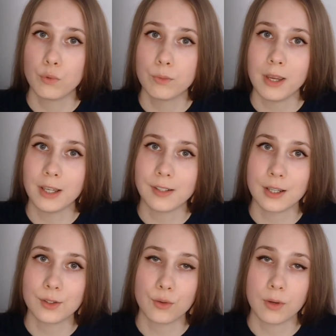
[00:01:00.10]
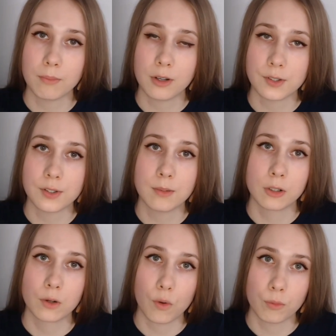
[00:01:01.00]
would make sense to compare
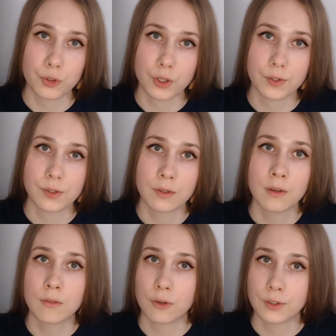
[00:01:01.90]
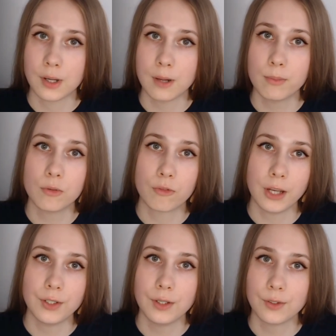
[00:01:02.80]
similar objects, for example,
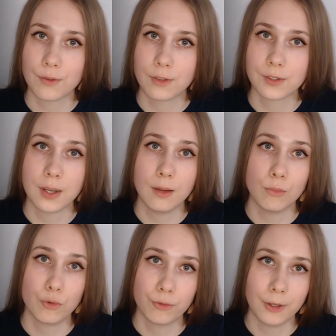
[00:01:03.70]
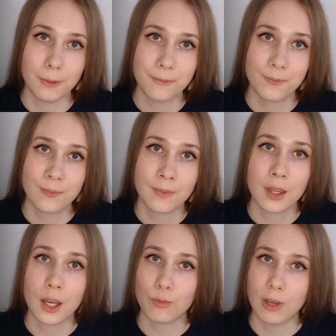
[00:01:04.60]
ratings of the same movie.
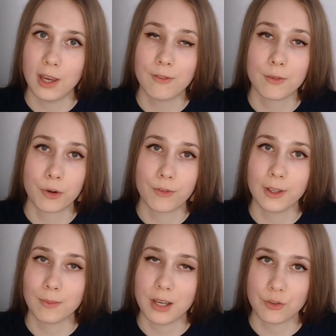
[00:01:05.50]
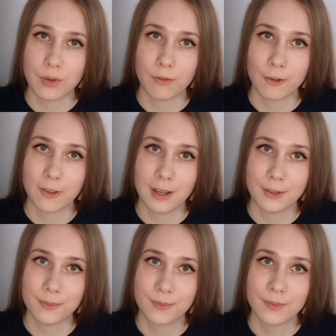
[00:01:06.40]
And we have a perfect metric for that.
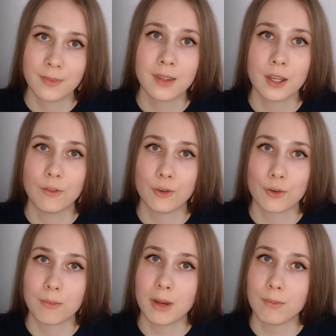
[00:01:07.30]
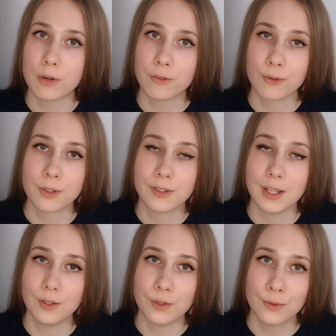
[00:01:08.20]
If you remember from the
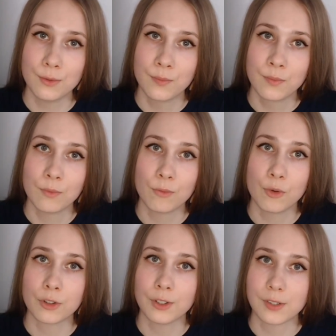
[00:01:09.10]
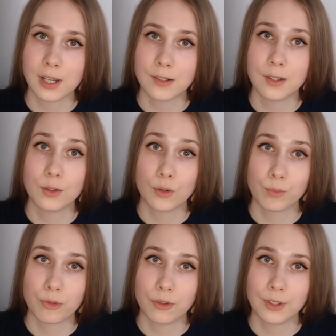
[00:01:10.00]
day 2, we were discussing dot
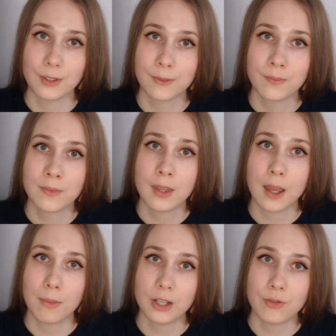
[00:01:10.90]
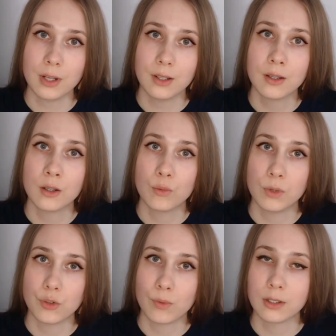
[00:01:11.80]
product, a metric
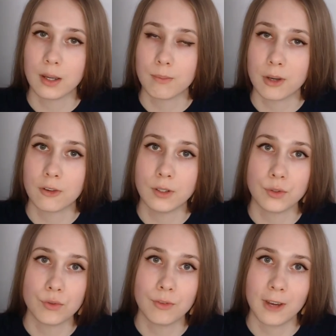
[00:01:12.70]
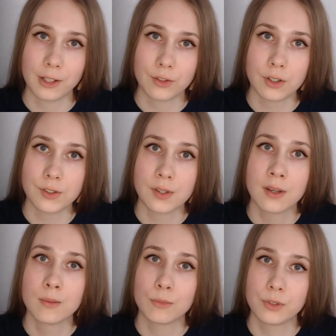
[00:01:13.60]
which, when comparing two vectors,
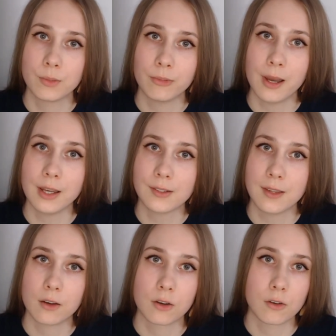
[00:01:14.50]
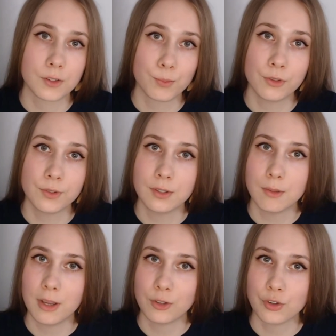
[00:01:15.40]
multiplies their corresponding
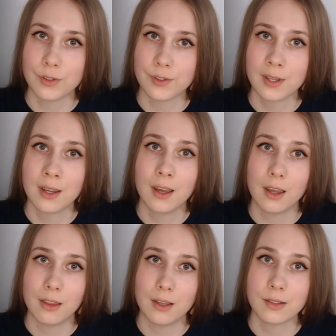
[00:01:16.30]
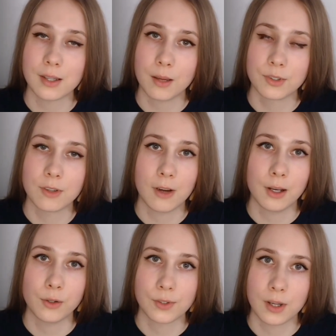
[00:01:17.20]
dimensions and then sums the
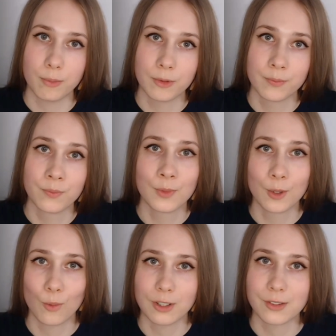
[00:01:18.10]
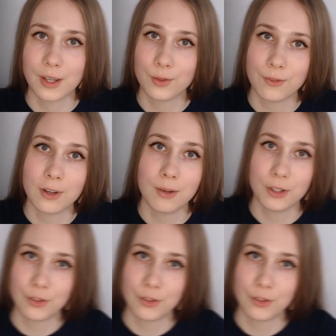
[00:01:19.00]
values up. Well, sounds very much